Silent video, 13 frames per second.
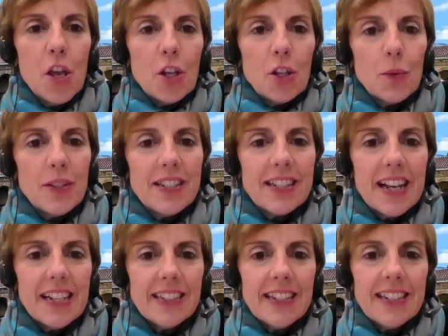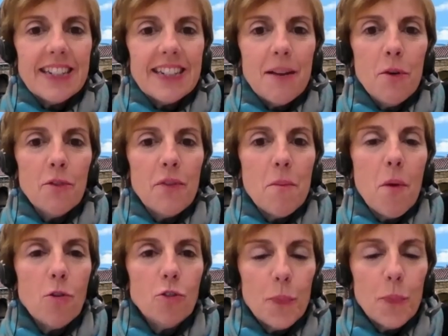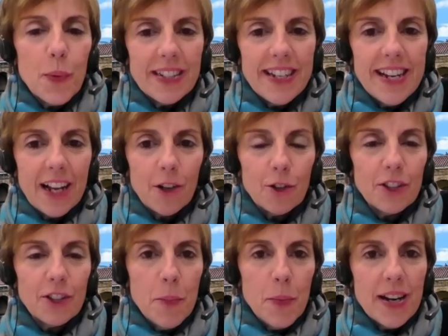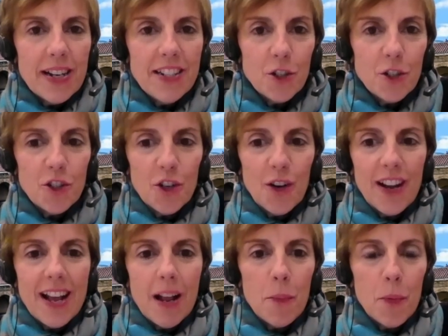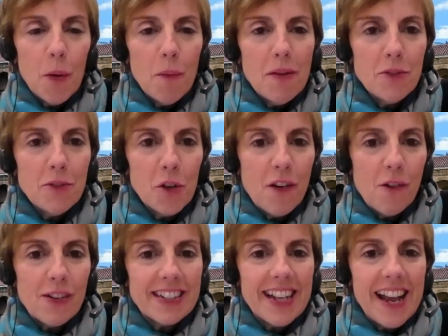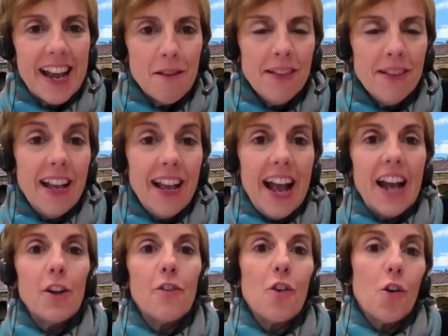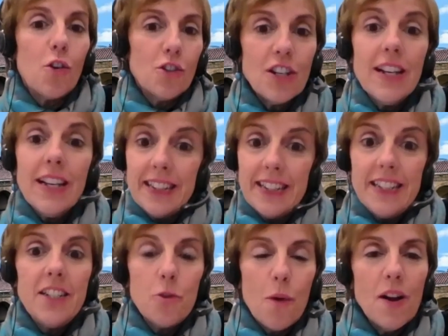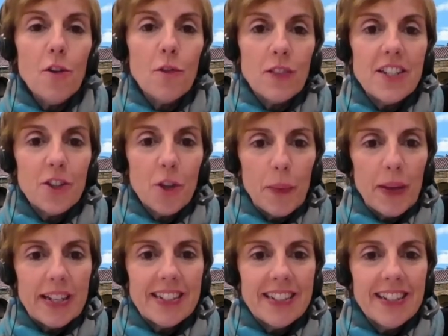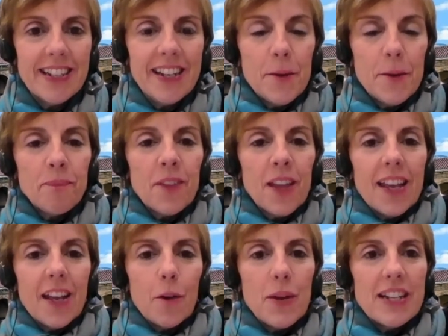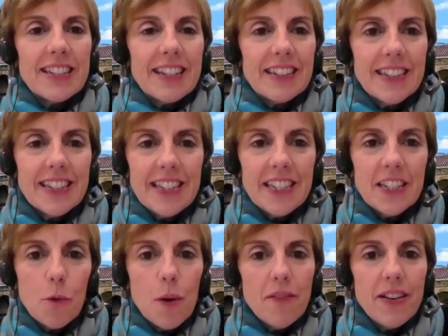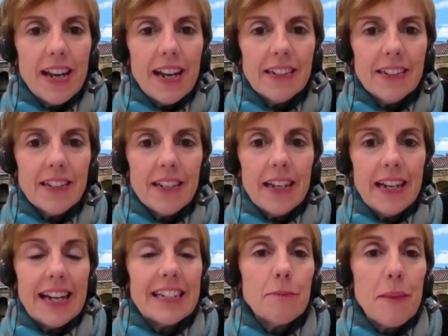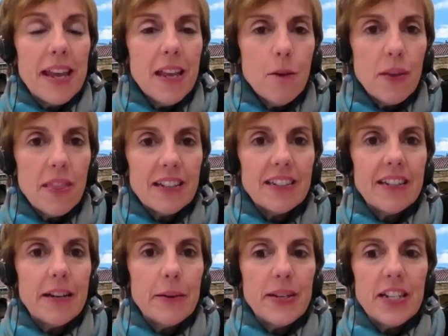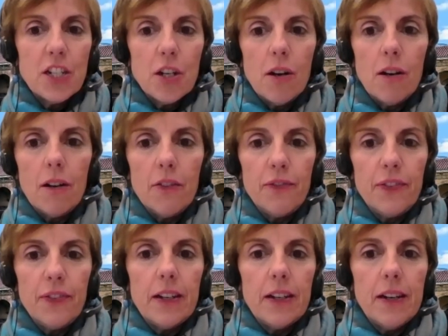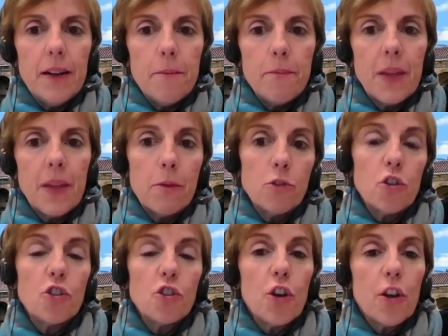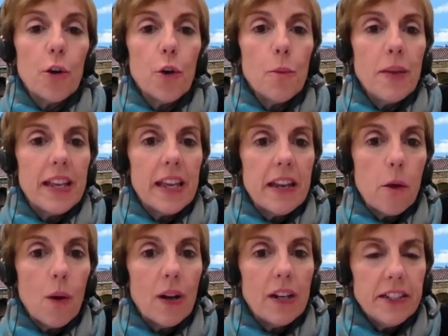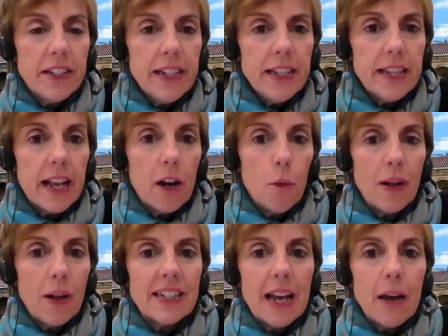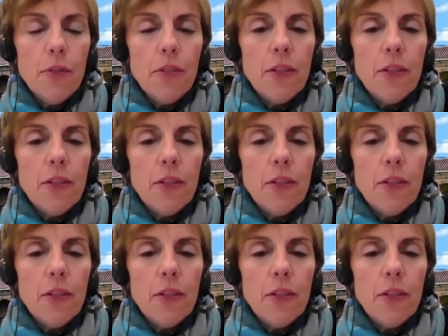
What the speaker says: to discuss some of the most pressing and contemporary socio-legal problems of our time. And of course, this is one of these topics. We started these webinars last May with a series of about socioeconomic inequality in the Global South,